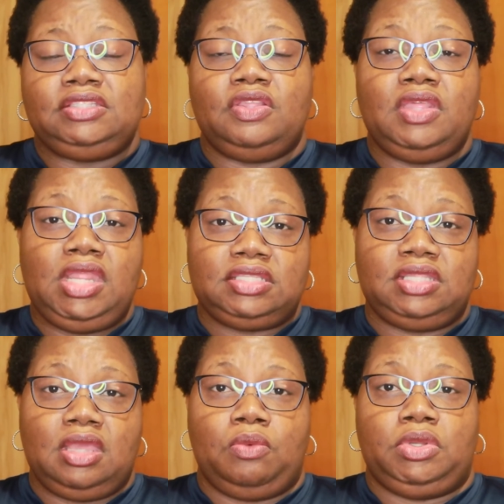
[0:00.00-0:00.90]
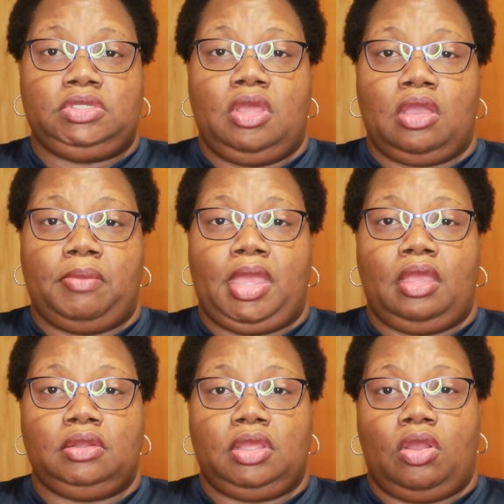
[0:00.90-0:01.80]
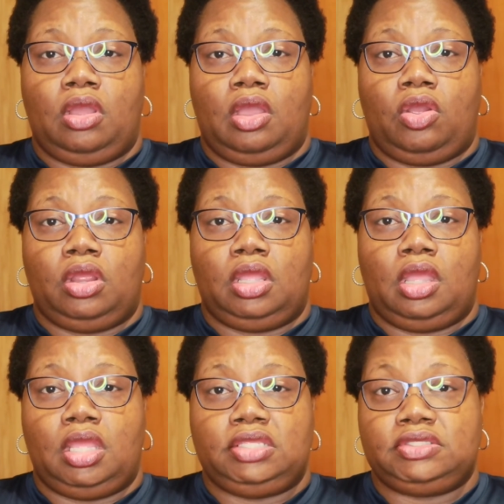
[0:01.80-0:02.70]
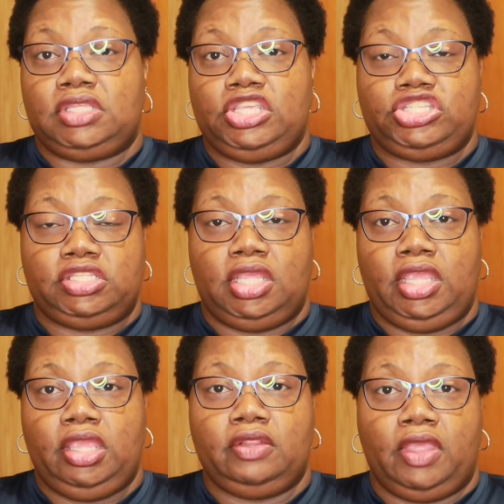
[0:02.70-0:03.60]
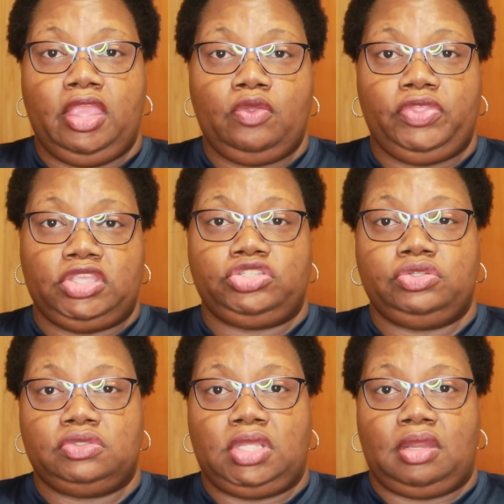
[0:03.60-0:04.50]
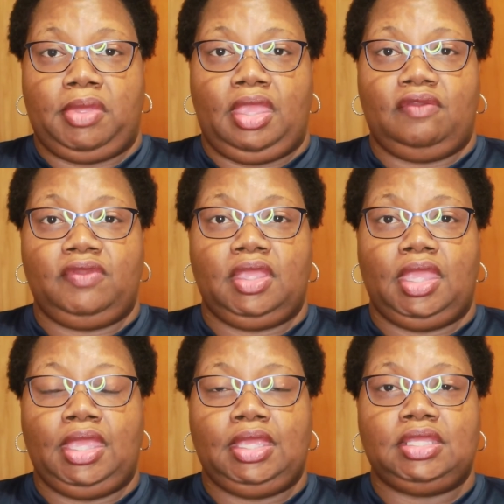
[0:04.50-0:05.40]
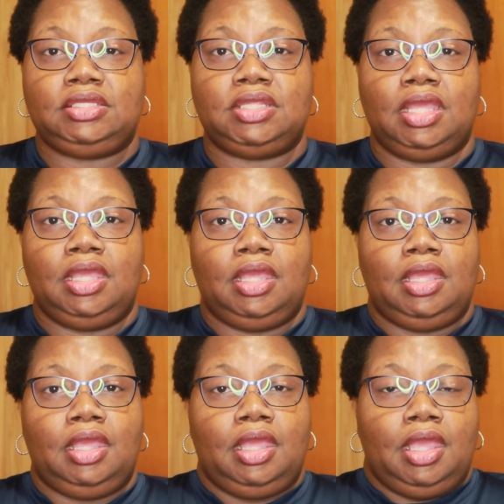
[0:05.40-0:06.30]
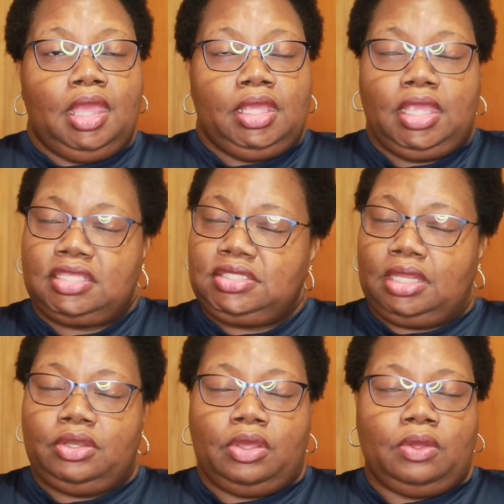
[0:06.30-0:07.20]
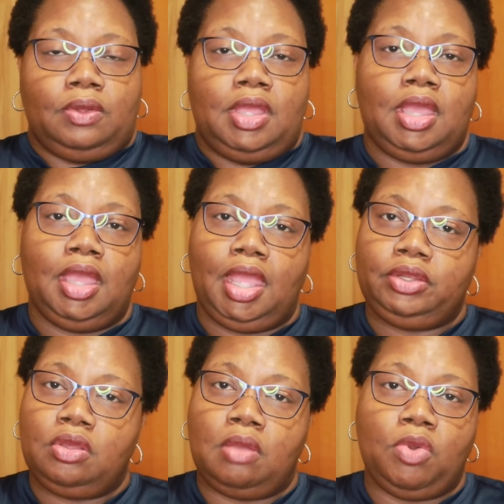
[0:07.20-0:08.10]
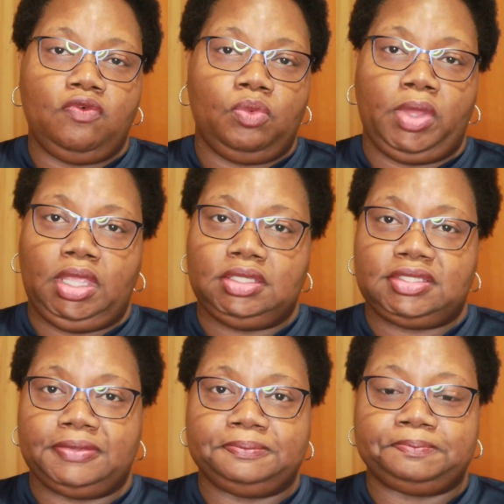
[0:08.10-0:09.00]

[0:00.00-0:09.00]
So the next thing I want to talk about are, uh, is the his, the health issues that I'm having. And yes, I know, I know I'm overweight.